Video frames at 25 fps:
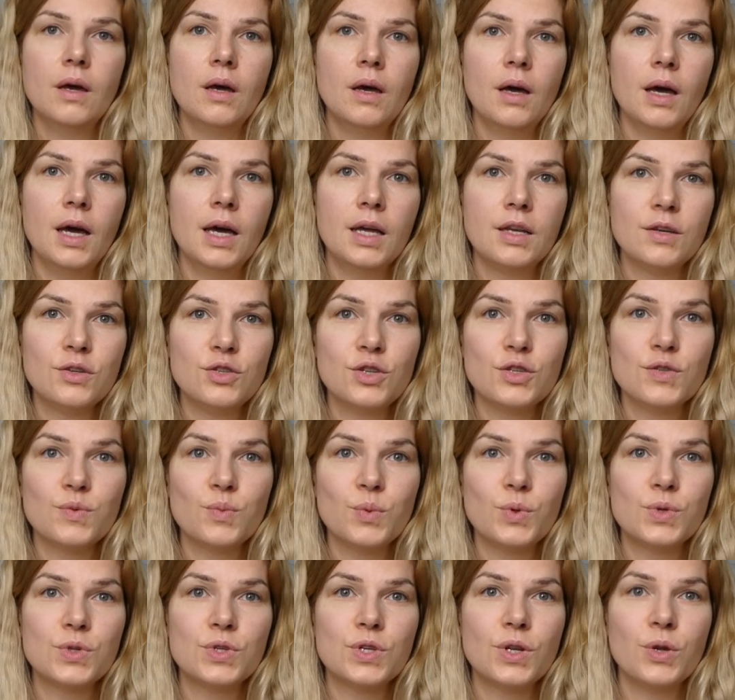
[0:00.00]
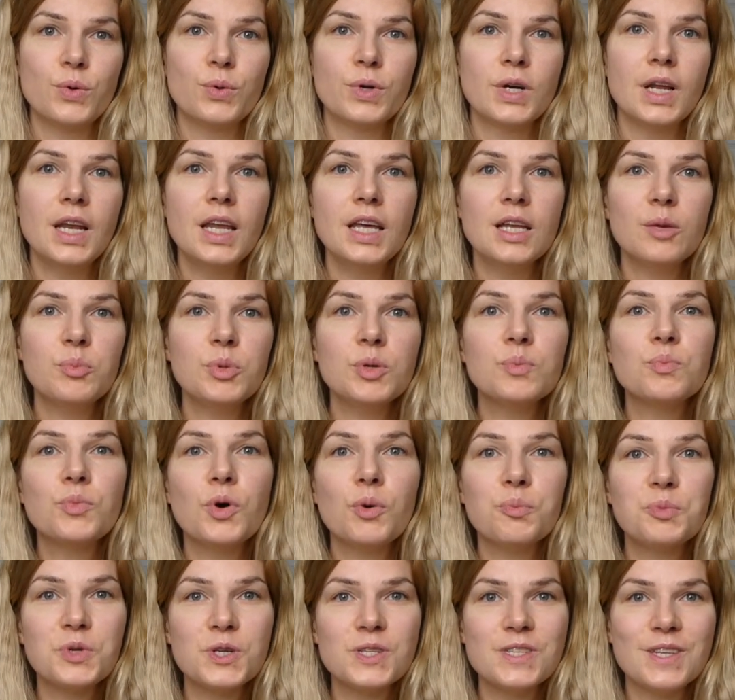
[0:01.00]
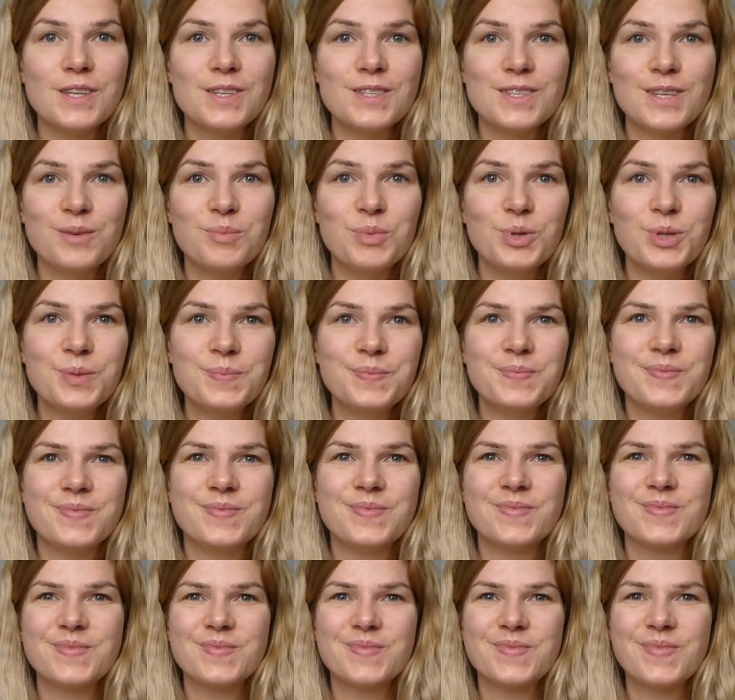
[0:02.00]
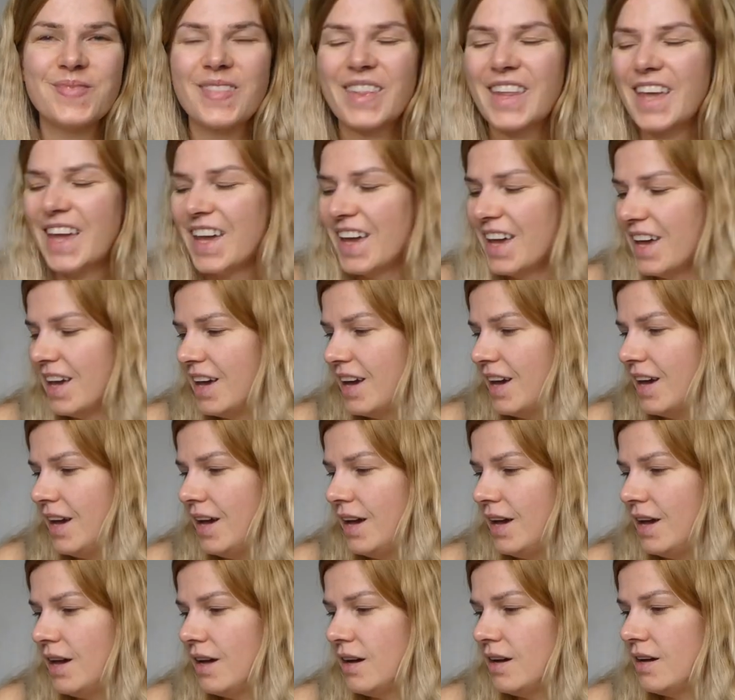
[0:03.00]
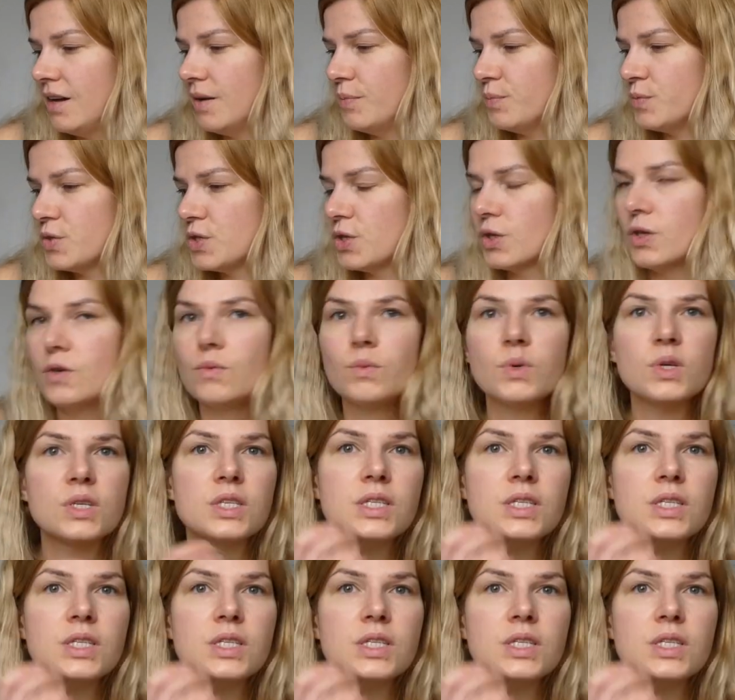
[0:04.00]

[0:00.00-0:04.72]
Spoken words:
and just want to look a little bit more presentable. So you will